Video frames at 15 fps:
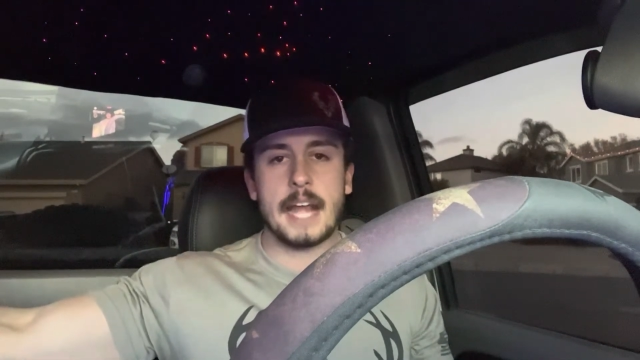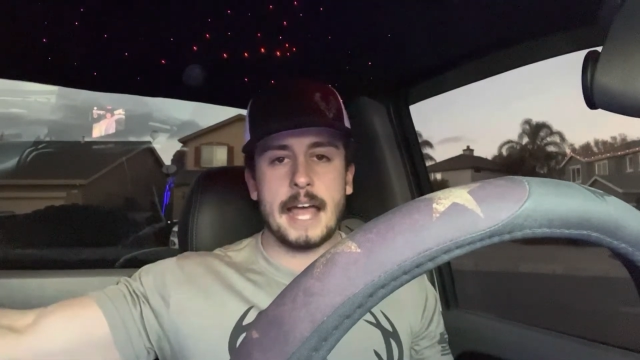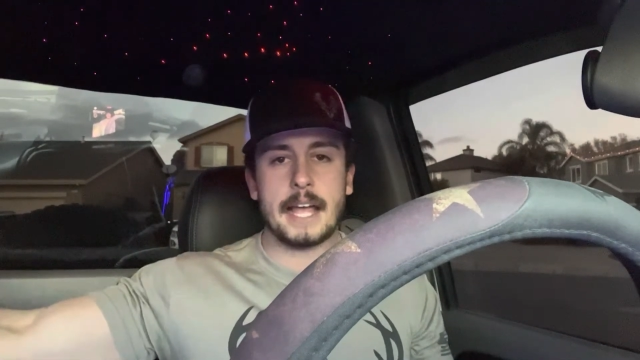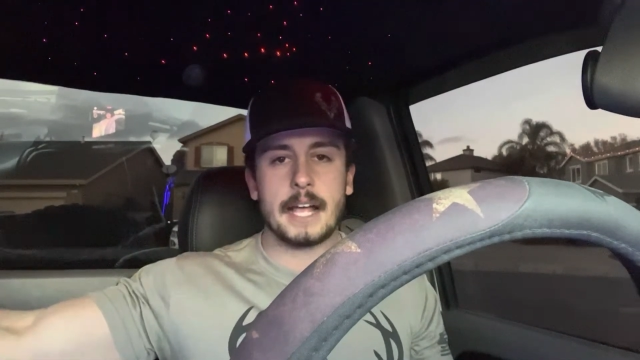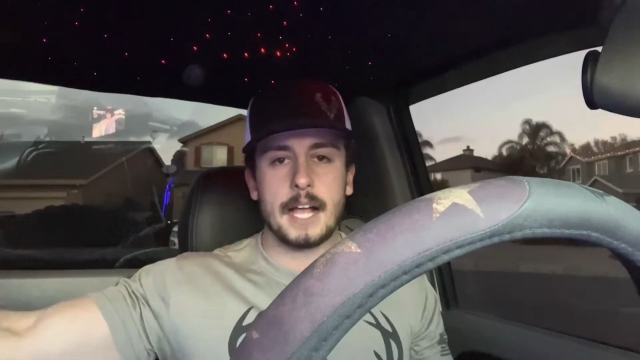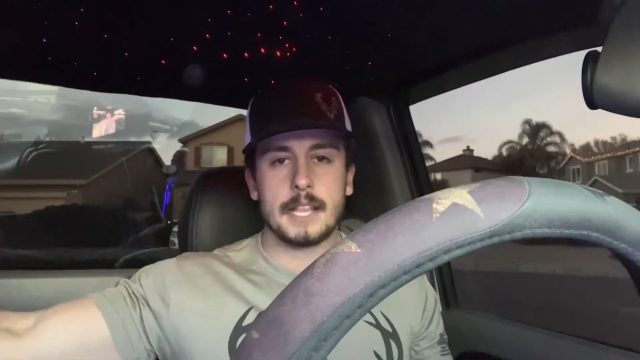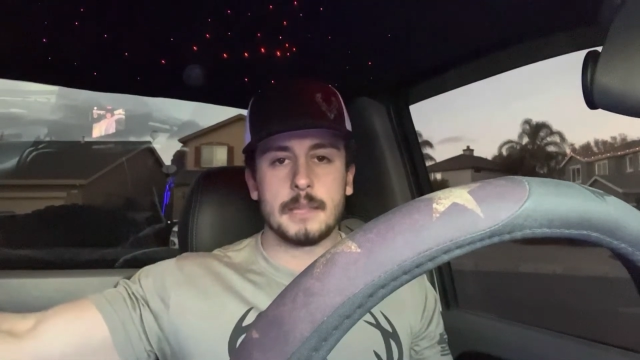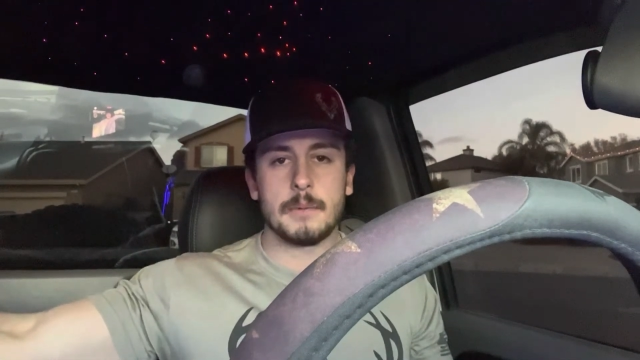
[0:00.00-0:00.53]
I
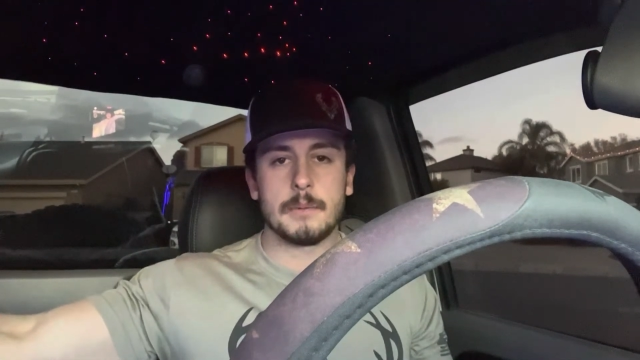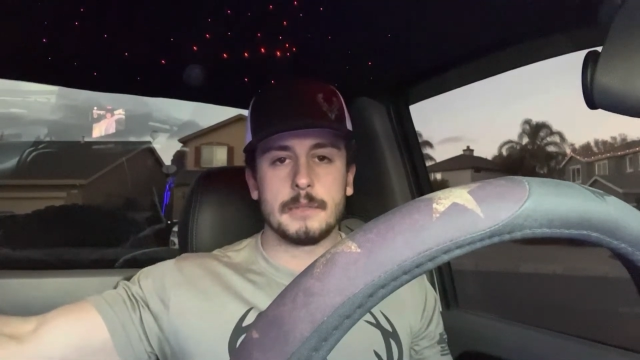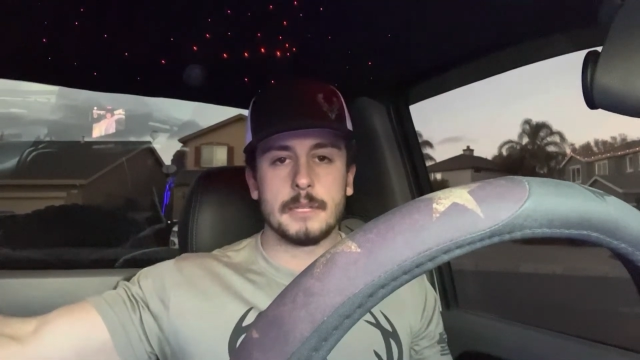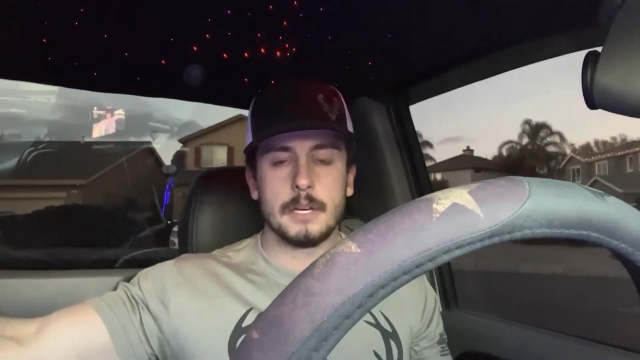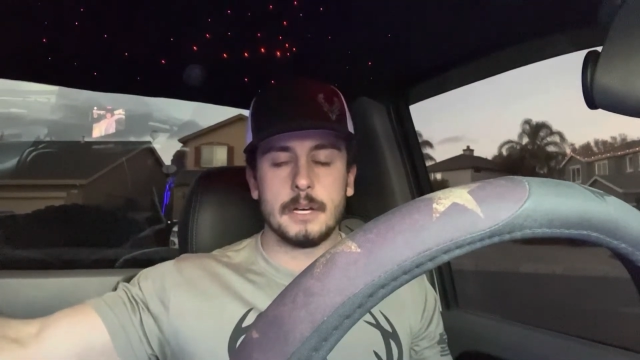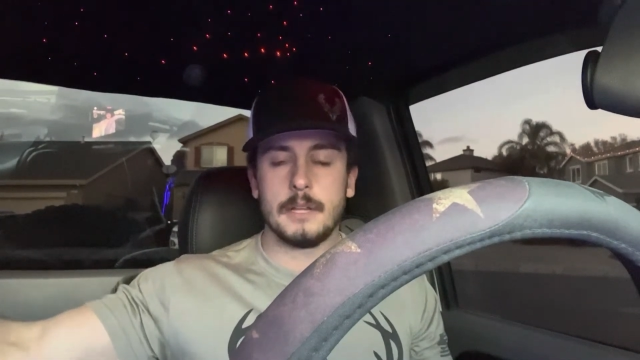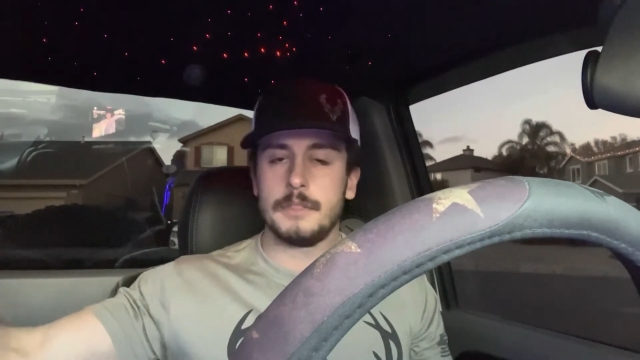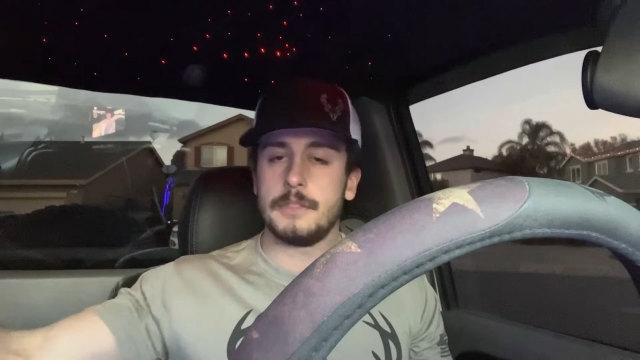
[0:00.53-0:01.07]
got
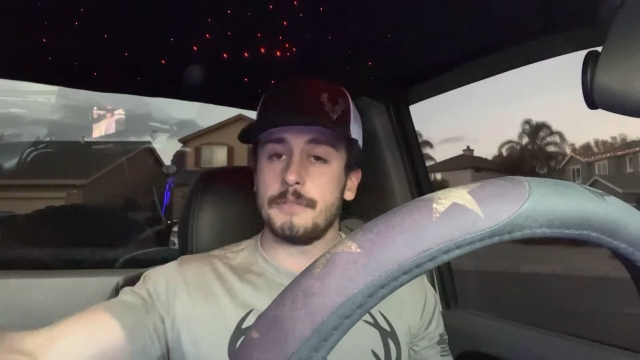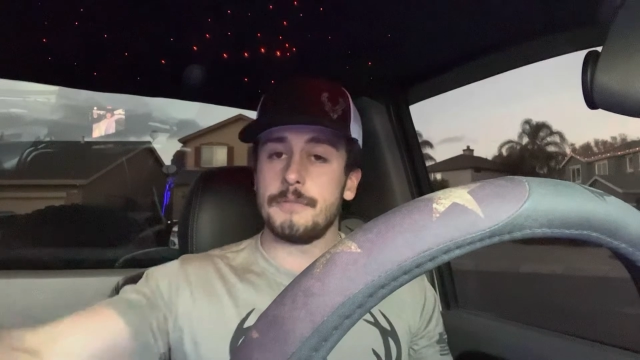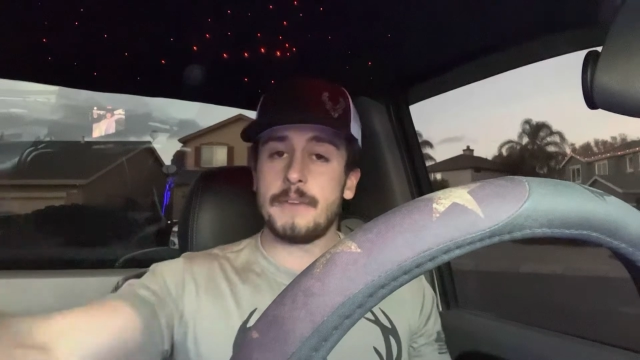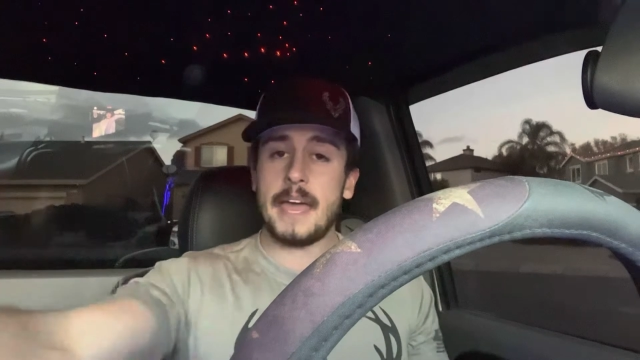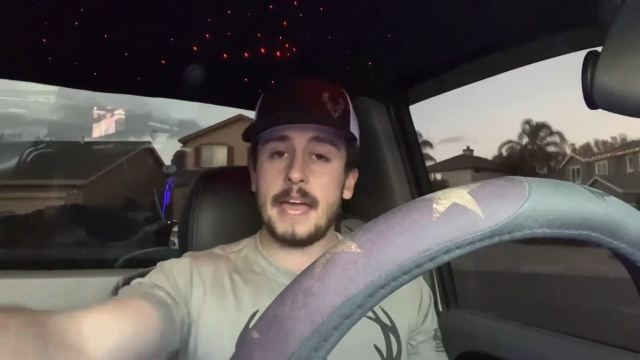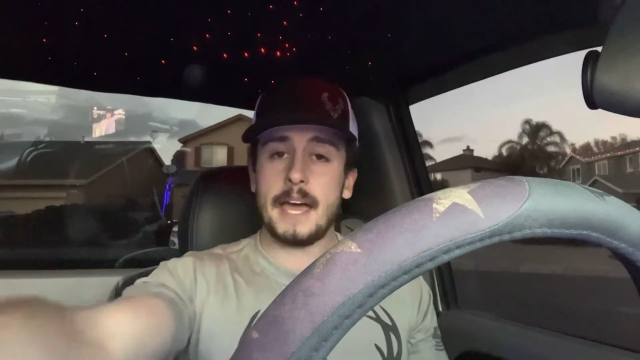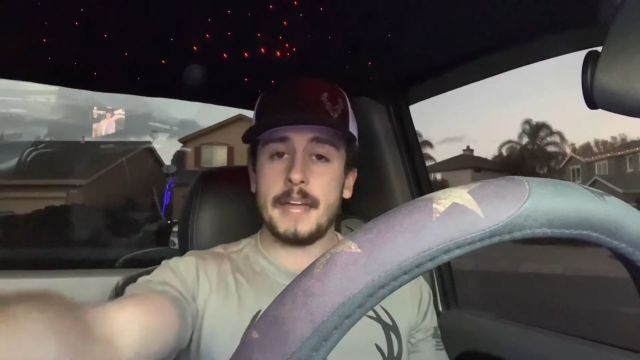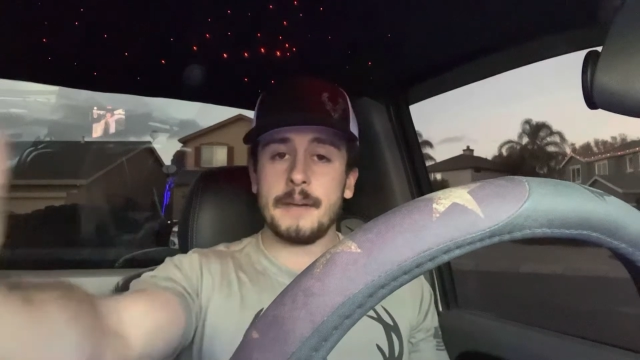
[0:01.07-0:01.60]
the
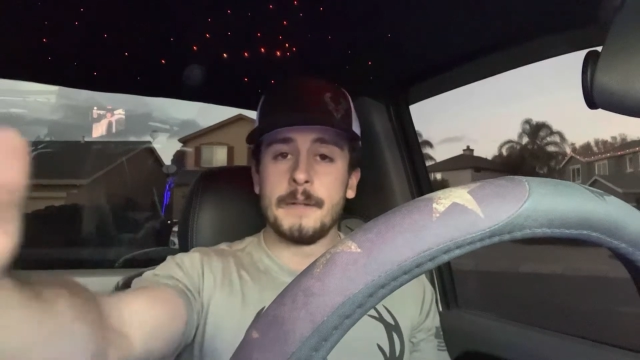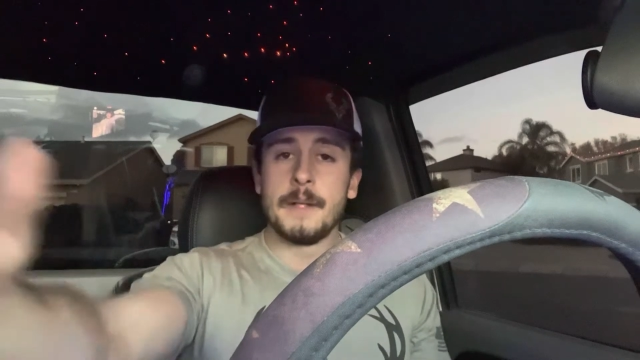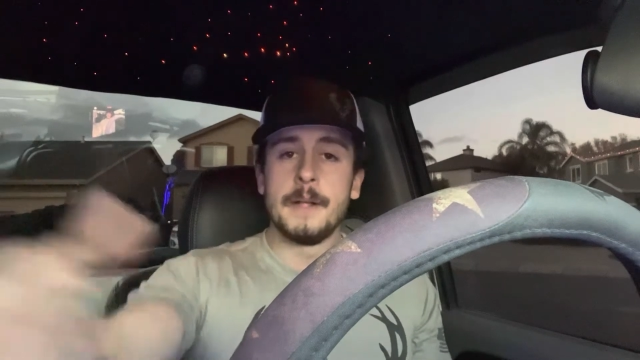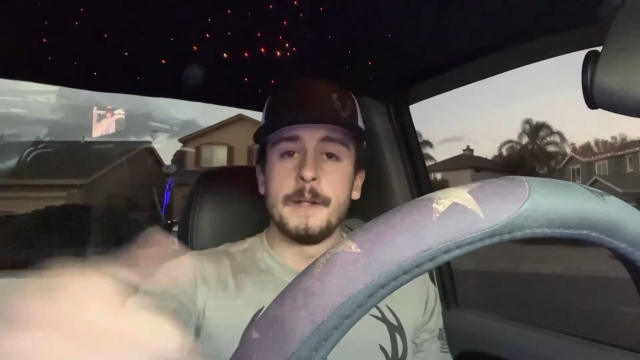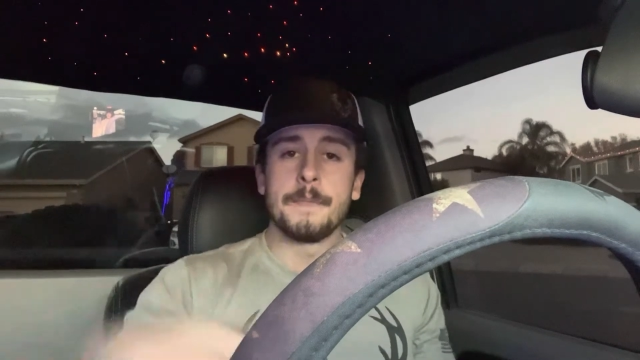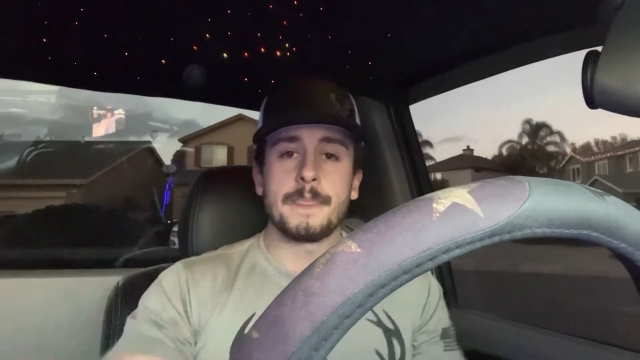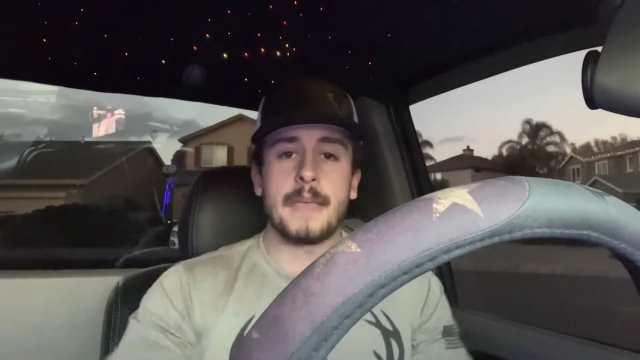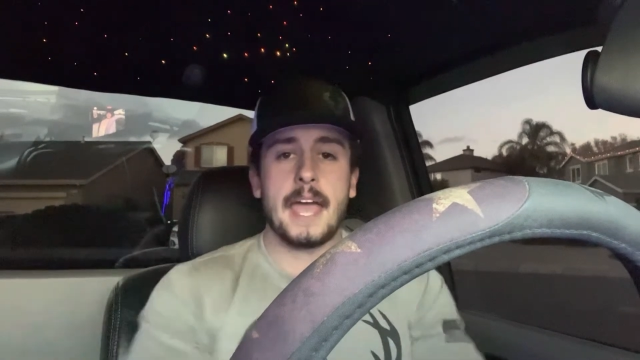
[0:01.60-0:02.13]
fan,